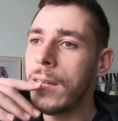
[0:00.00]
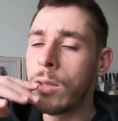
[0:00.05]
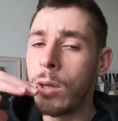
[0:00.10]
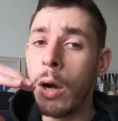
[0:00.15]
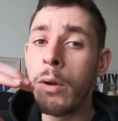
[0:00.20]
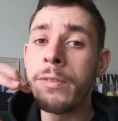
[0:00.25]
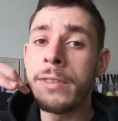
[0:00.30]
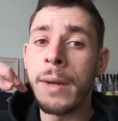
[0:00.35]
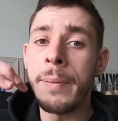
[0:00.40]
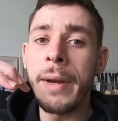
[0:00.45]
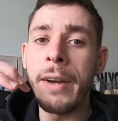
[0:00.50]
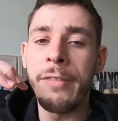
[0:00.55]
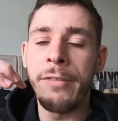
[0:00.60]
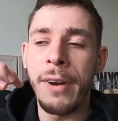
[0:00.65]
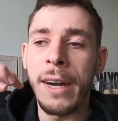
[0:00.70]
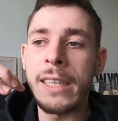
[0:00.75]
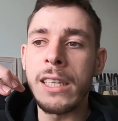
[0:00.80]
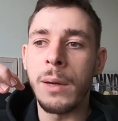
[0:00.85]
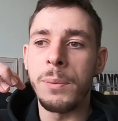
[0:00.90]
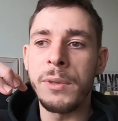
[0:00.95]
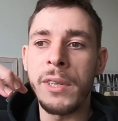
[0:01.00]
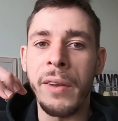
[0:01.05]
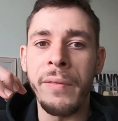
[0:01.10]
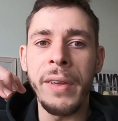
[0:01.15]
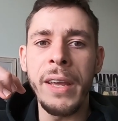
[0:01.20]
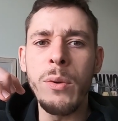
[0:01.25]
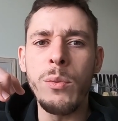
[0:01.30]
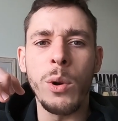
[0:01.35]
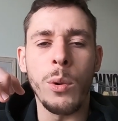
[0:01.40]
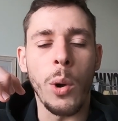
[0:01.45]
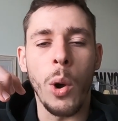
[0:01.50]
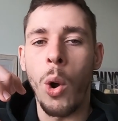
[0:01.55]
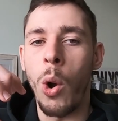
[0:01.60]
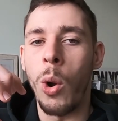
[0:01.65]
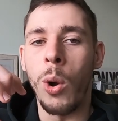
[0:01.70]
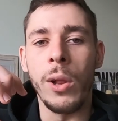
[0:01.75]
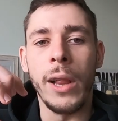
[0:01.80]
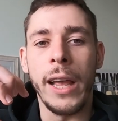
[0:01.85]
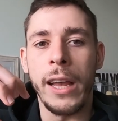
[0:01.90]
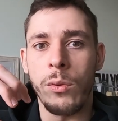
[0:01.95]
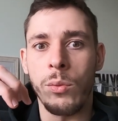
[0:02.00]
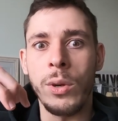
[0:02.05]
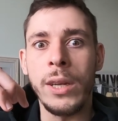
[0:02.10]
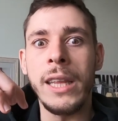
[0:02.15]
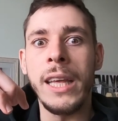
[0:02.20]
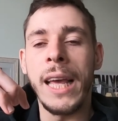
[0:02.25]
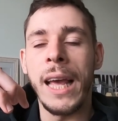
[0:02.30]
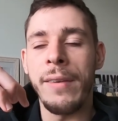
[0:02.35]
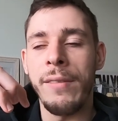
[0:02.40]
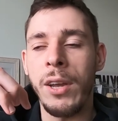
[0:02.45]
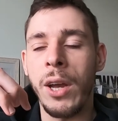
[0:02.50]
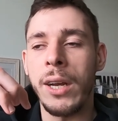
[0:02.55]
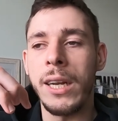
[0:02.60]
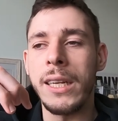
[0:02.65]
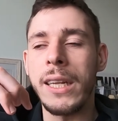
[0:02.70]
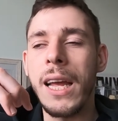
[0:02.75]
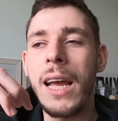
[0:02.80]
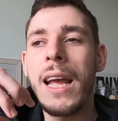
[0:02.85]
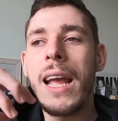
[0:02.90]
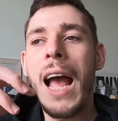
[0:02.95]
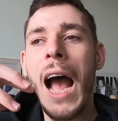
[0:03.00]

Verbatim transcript: so if somebody fucked up something, we were all like really heavy on it.